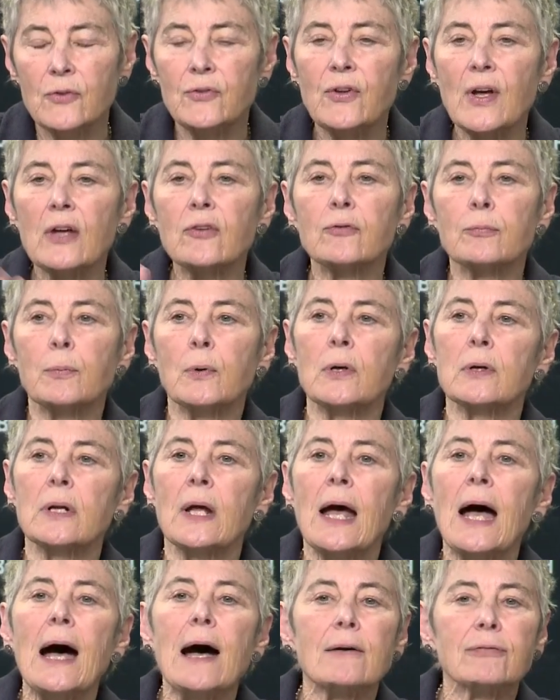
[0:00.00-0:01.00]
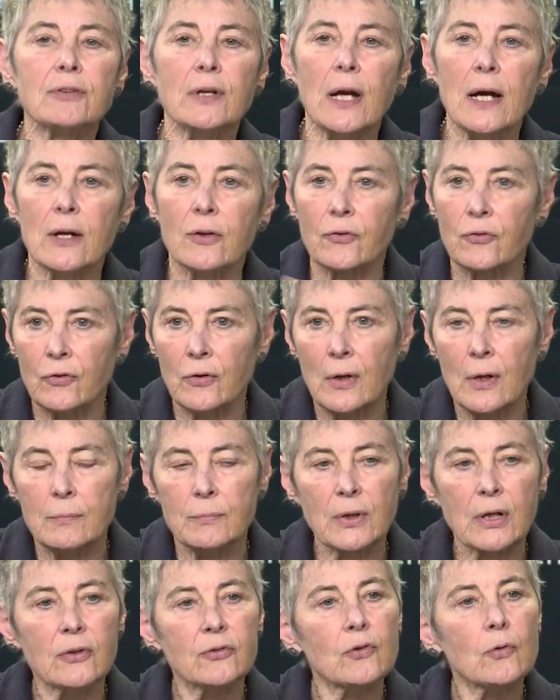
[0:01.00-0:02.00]
desperate Afghans,
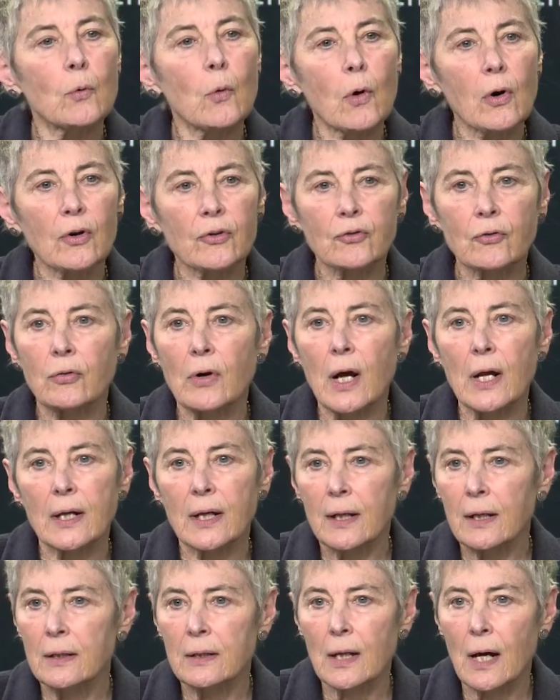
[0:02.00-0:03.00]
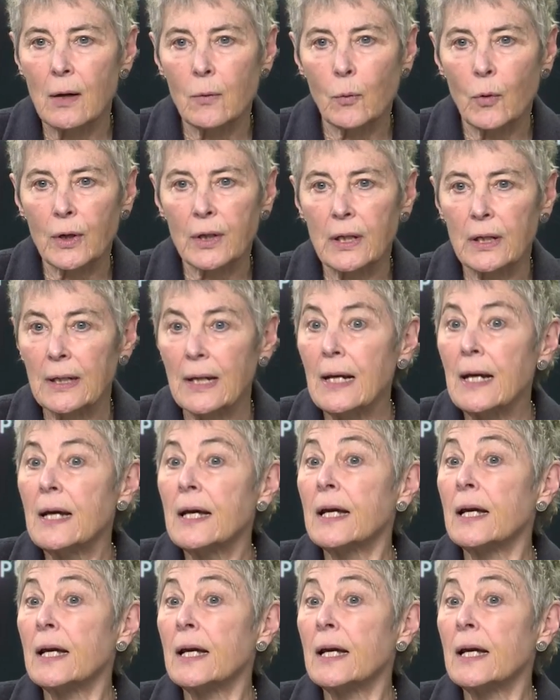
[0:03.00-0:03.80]
because the war is chronic and not working.